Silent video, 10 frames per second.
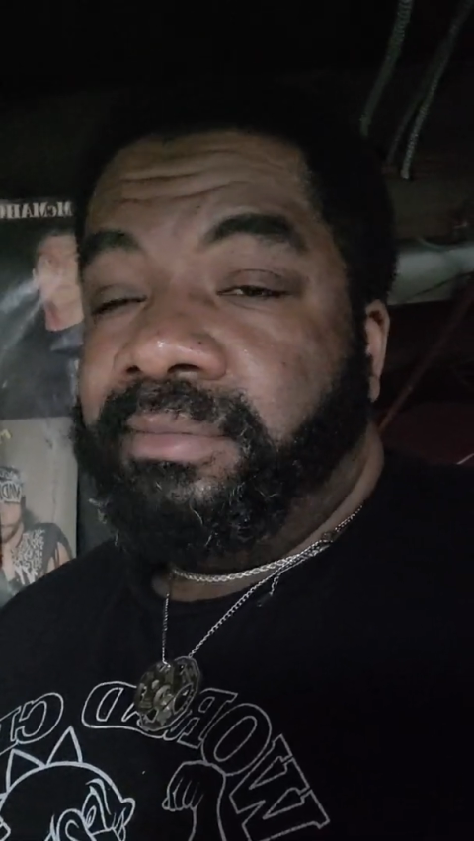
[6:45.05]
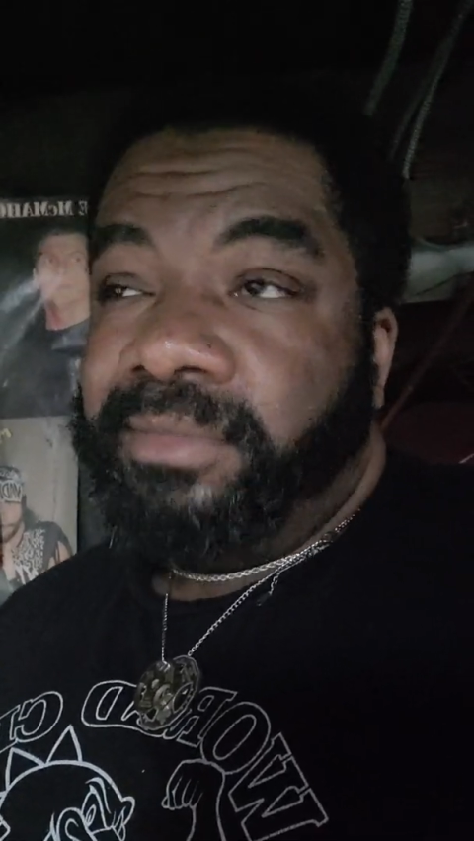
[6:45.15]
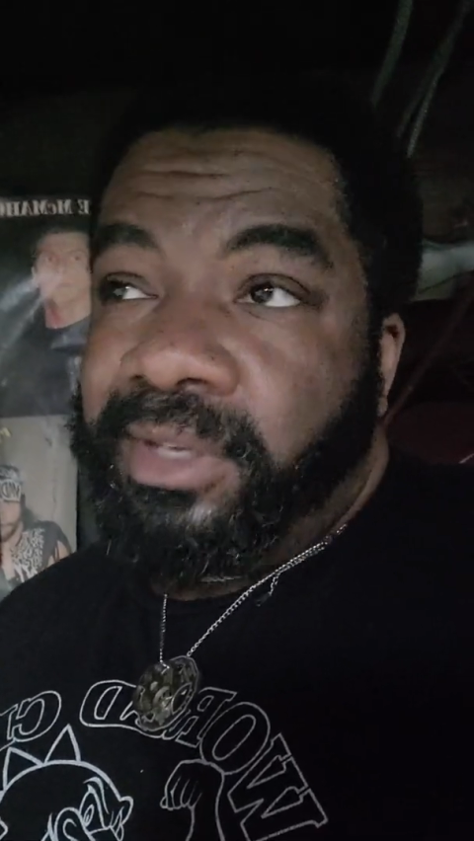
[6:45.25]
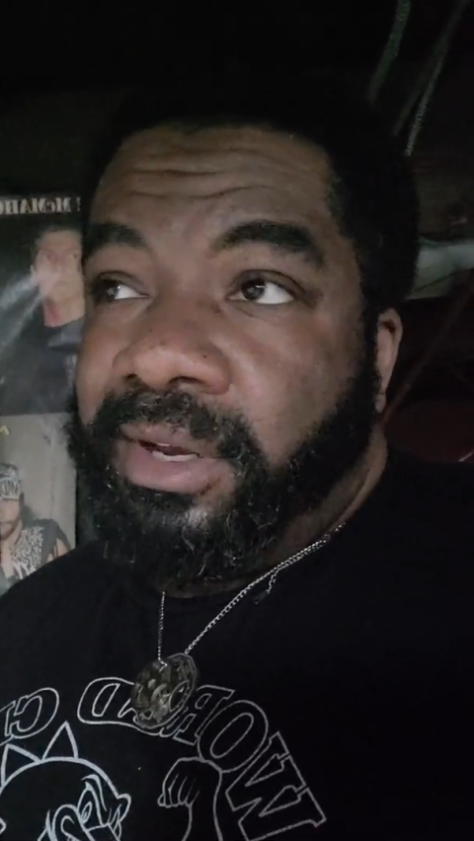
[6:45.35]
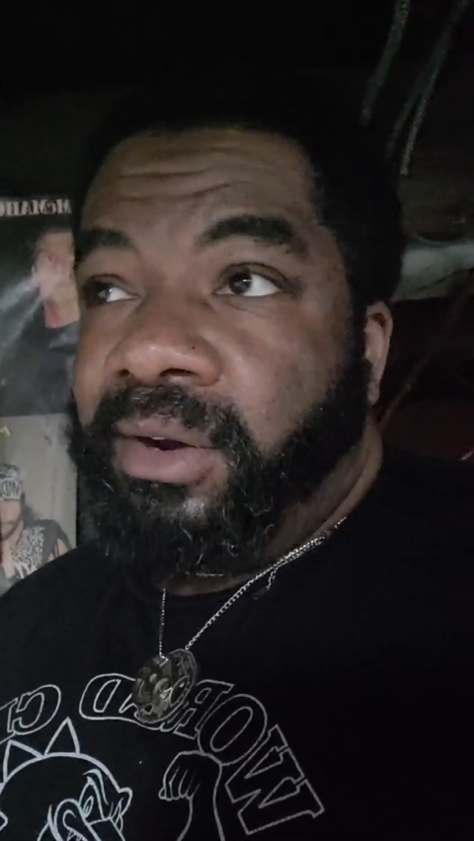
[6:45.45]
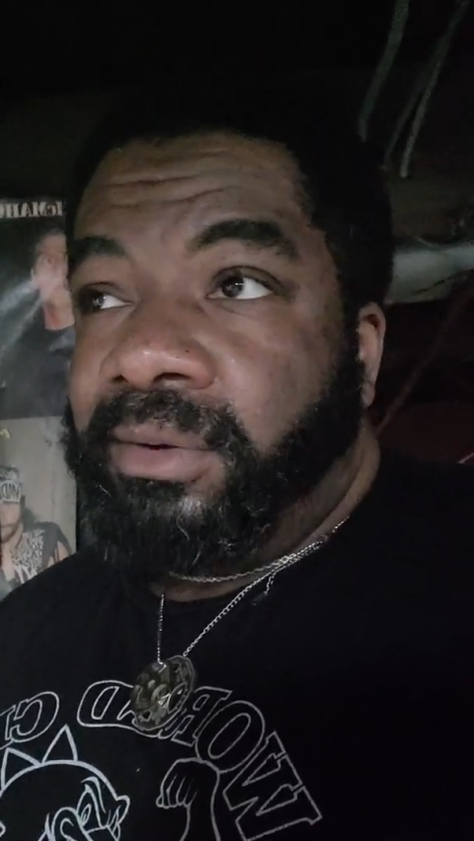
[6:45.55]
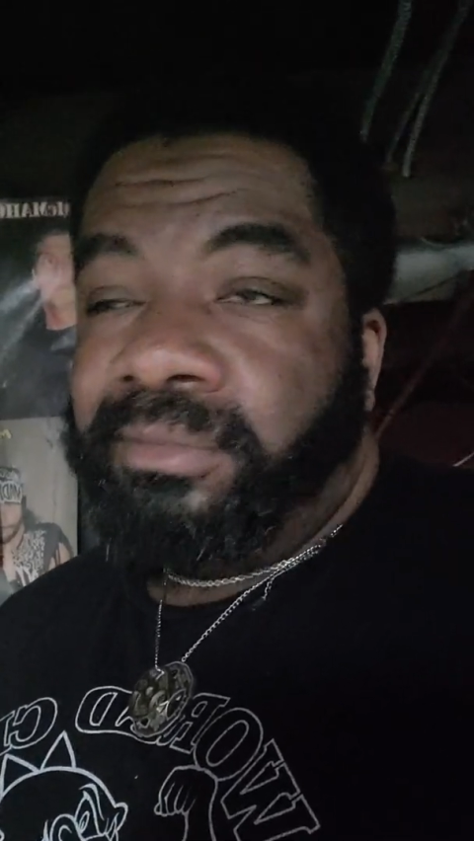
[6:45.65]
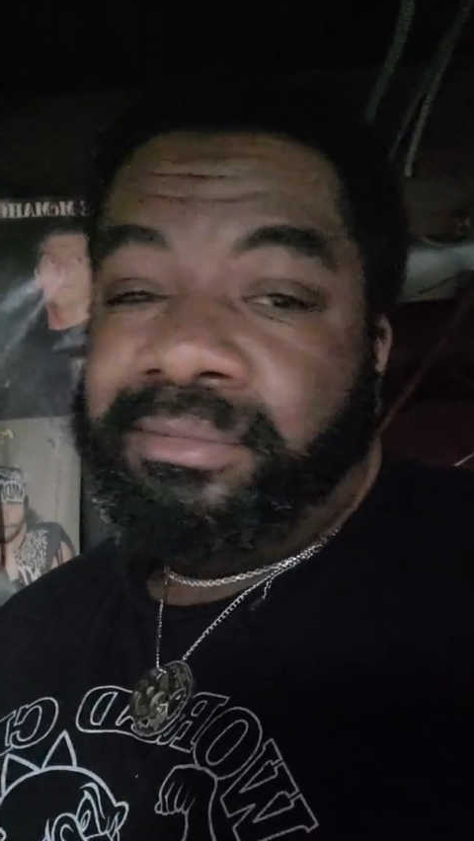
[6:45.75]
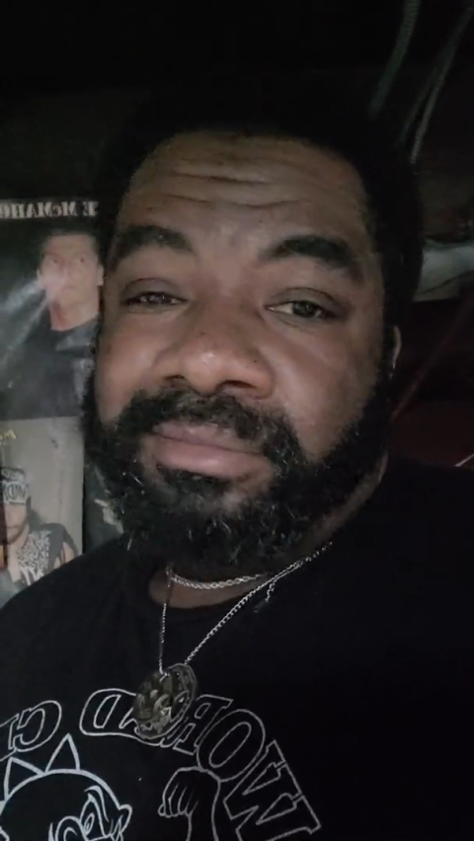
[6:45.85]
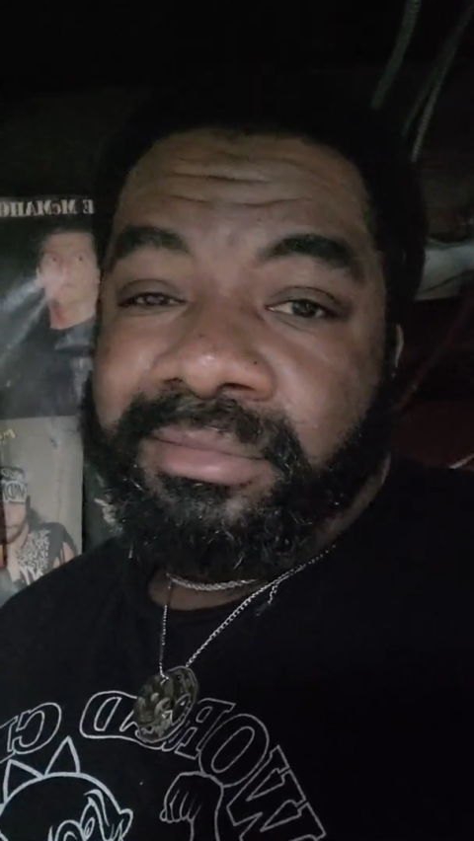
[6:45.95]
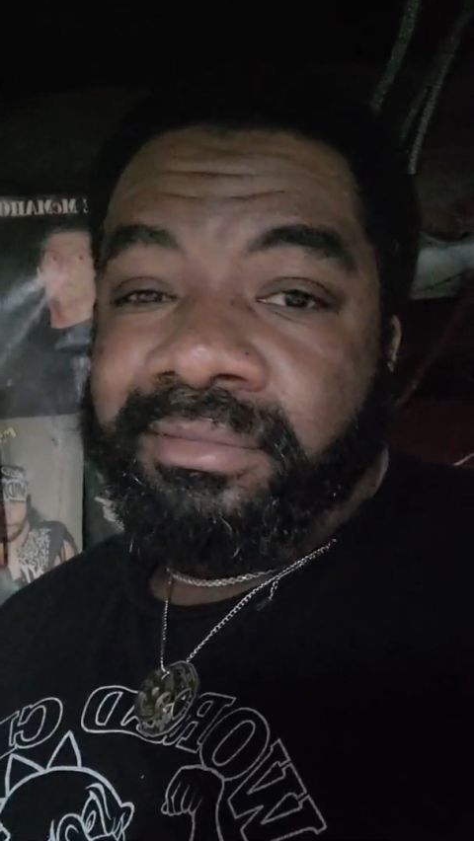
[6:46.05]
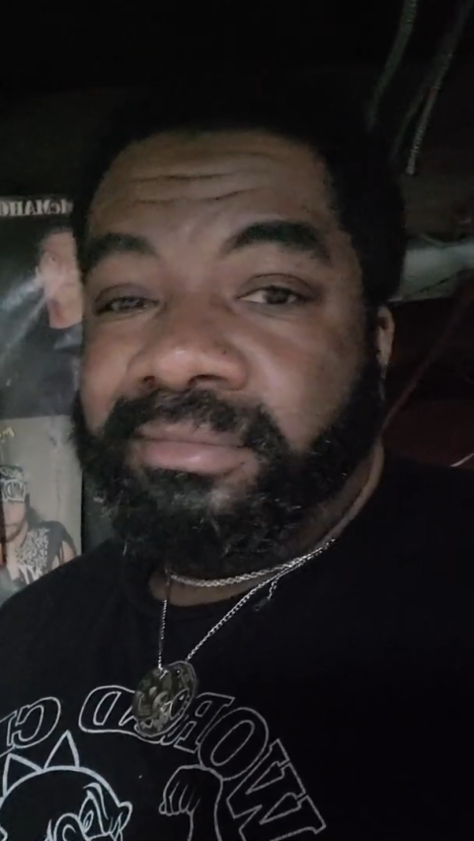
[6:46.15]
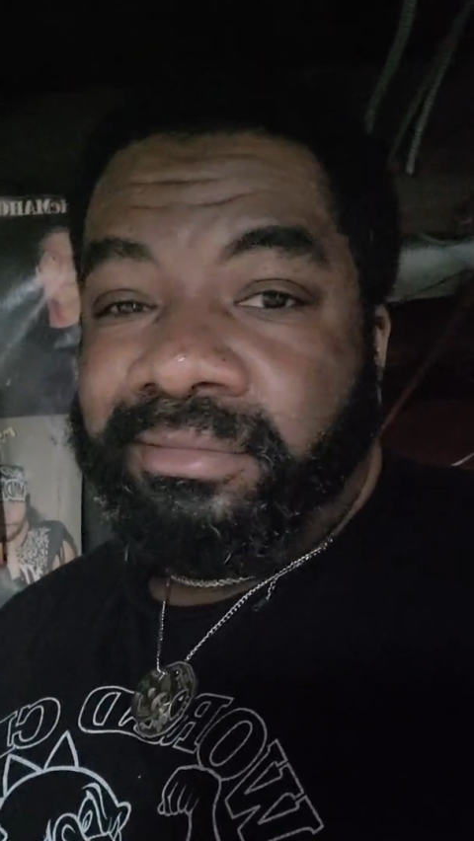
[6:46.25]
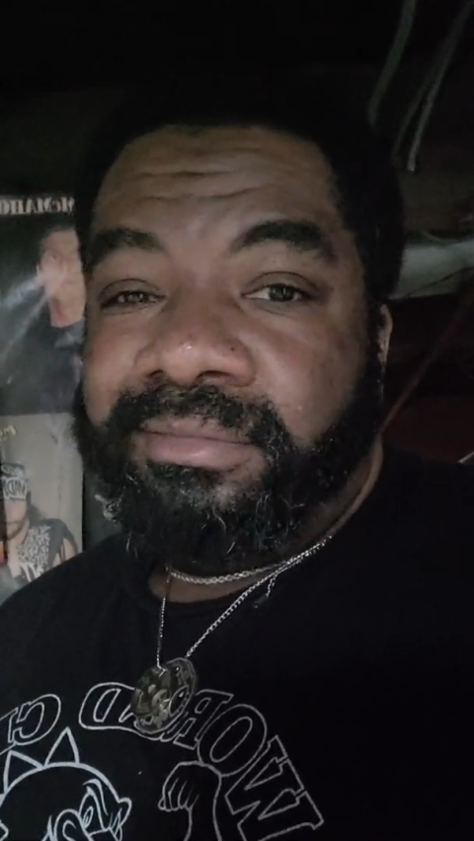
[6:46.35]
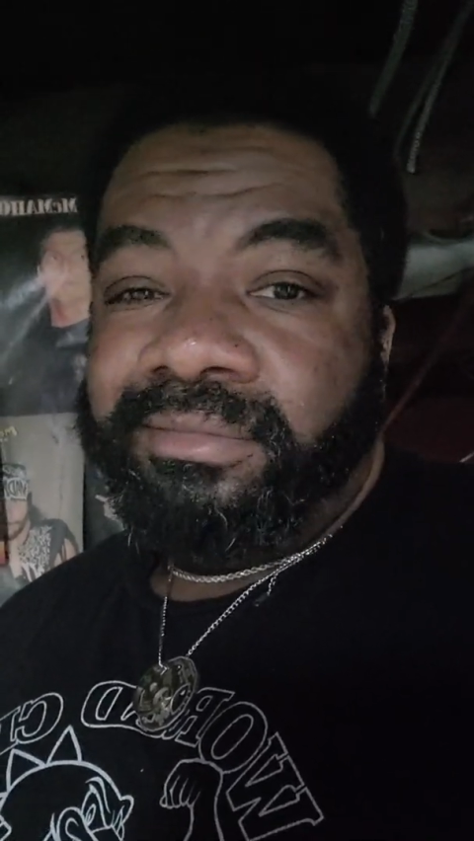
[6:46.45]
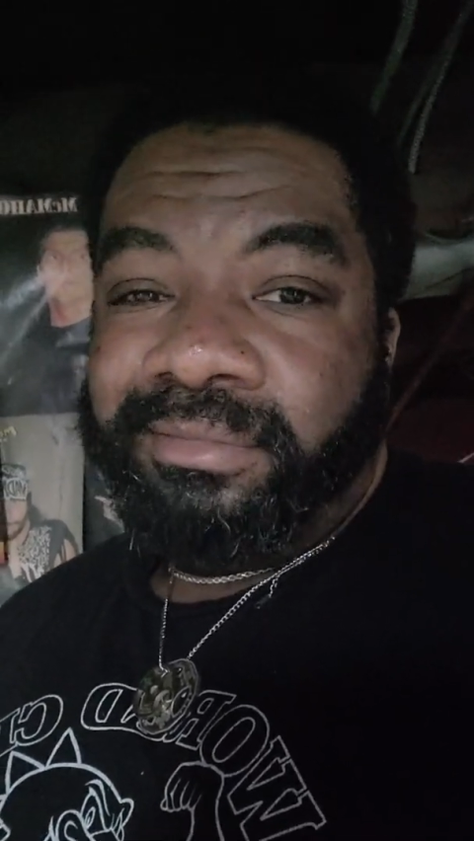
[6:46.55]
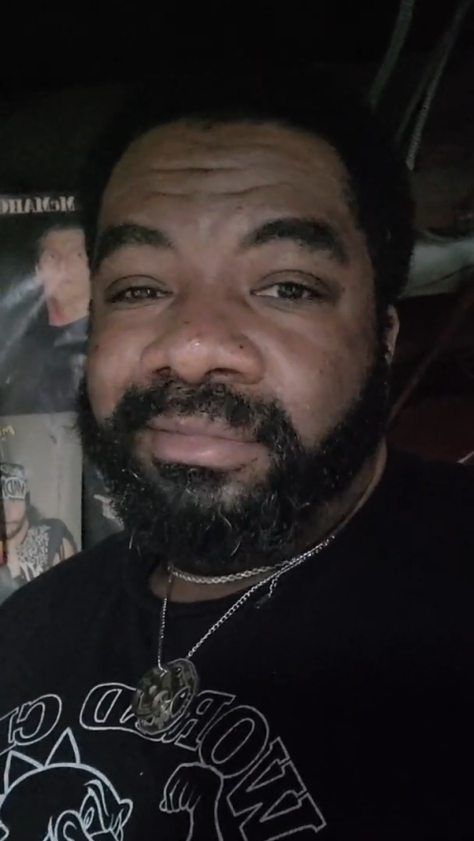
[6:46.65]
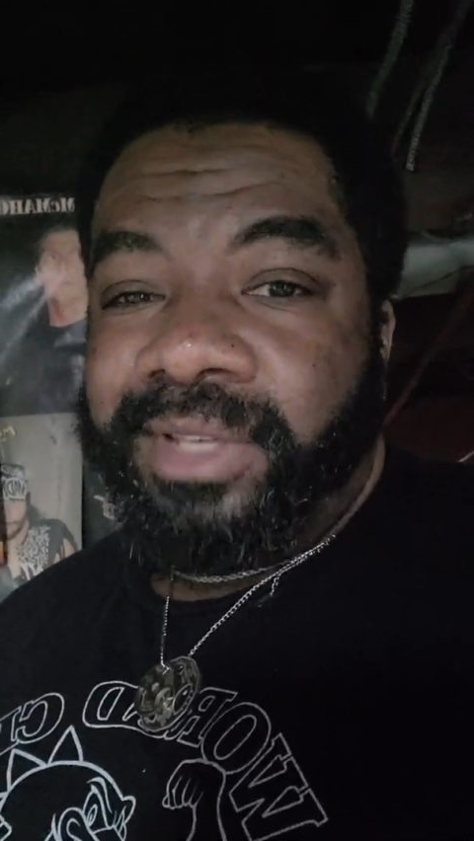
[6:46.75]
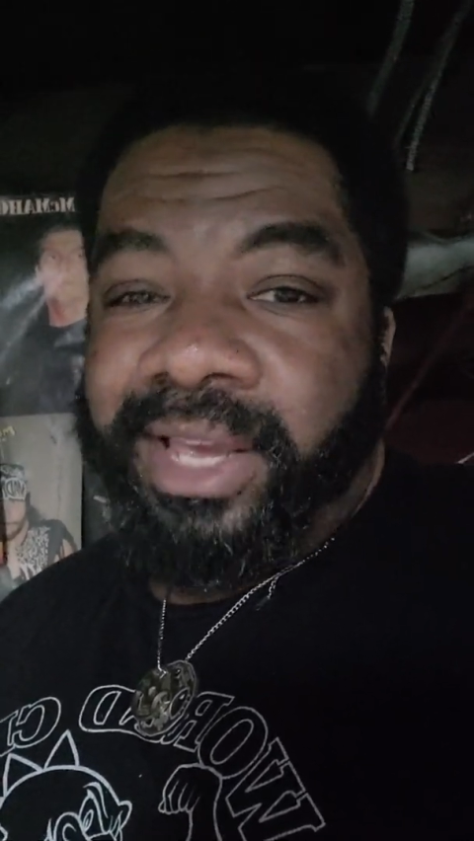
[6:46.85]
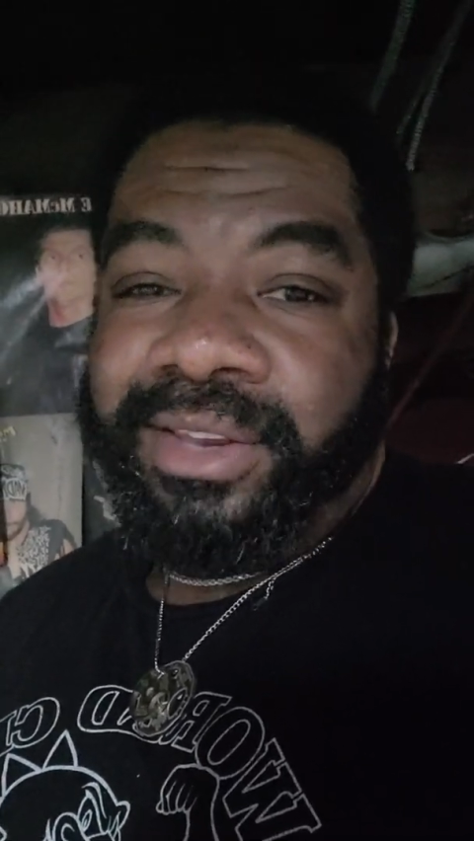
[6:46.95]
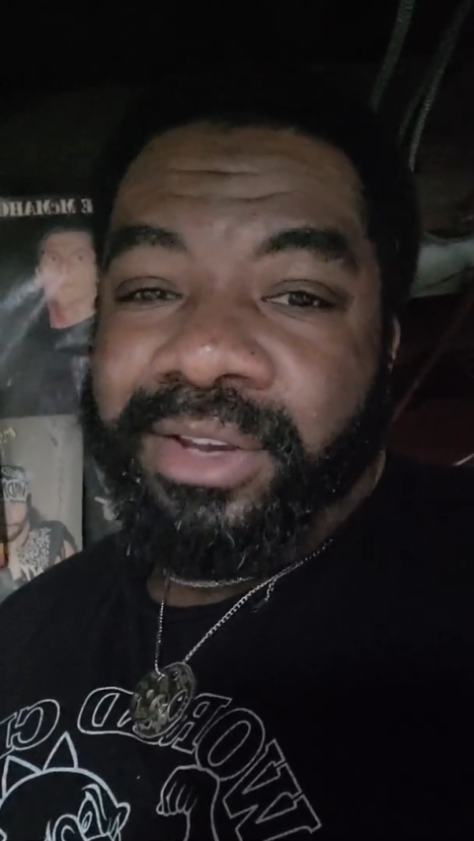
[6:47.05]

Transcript: you know, yeah,